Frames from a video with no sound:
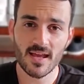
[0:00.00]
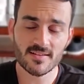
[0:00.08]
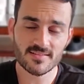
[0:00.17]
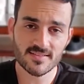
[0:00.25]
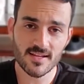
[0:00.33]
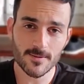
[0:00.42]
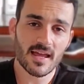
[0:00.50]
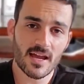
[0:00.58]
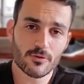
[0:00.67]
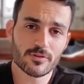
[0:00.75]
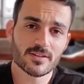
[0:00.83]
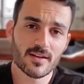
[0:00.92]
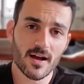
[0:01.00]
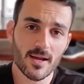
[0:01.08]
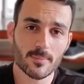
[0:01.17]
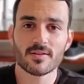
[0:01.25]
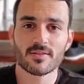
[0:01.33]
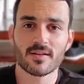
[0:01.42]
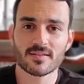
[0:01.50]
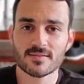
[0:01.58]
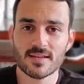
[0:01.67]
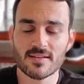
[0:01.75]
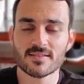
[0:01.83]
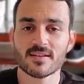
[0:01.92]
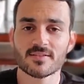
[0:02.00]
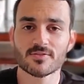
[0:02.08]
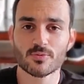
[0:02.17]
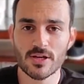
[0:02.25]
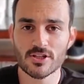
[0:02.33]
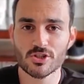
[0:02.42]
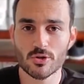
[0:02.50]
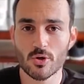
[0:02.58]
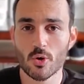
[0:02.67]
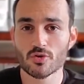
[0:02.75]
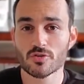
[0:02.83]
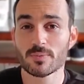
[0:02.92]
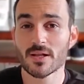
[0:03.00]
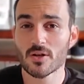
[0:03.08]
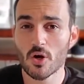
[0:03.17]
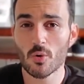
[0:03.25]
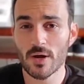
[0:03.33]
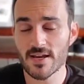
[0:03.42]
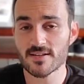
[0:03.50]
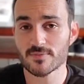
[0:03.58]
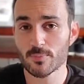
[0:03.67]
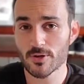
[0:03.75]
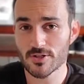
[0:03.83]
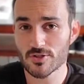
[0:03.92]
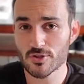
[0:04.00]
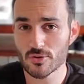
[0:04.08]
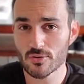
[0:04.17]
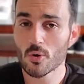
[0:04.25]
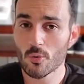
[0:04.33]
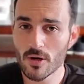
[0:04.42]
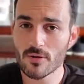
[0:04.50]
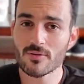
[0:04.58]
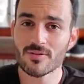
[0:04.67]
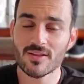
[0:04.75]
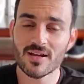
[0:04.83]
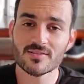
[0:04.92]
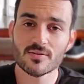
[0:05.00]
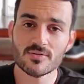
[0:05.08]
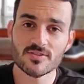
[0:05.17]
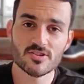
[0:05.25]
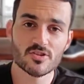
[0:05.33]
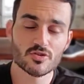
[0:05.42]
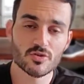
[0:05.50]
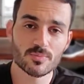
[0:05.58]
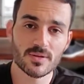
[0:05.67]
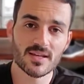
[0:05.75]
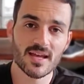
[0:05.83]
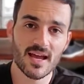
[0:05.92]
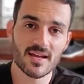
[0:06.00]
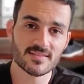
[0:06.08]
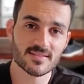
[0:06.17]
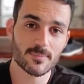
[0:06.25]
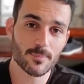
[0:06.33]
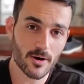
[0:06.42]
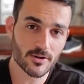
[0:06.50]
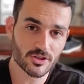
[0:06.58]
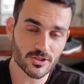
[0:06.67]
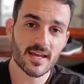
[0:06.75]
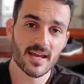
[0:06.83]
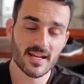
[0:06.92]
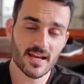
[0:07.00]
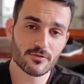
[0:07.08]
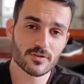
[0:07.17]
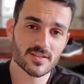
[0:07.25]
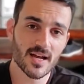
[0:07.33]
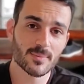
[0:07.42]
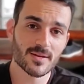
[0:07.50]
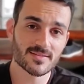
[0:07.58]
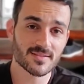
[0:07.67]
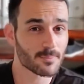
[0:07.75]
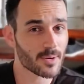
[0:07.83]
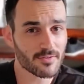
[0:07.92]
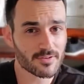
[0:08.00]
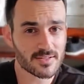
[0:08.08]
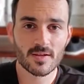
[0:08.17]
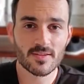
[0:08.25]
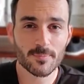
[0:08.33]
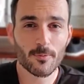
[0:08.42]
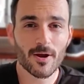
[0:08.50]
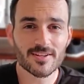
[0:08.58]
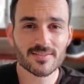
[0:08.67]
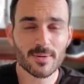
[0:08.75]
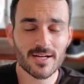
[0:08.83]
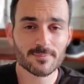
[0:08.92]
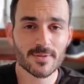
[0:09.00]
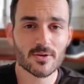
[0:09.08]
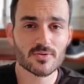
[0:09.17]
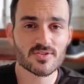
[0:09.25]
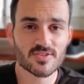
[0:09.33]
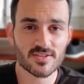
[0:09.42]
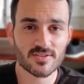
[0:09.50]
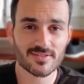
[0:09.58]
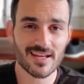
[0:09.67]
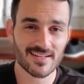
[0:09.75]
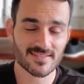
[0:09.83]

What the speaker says: and say every time that Tesla's ratio goes below 8.2, well, that's considered to be as a bargain. And every time it's above it, the price might be considered as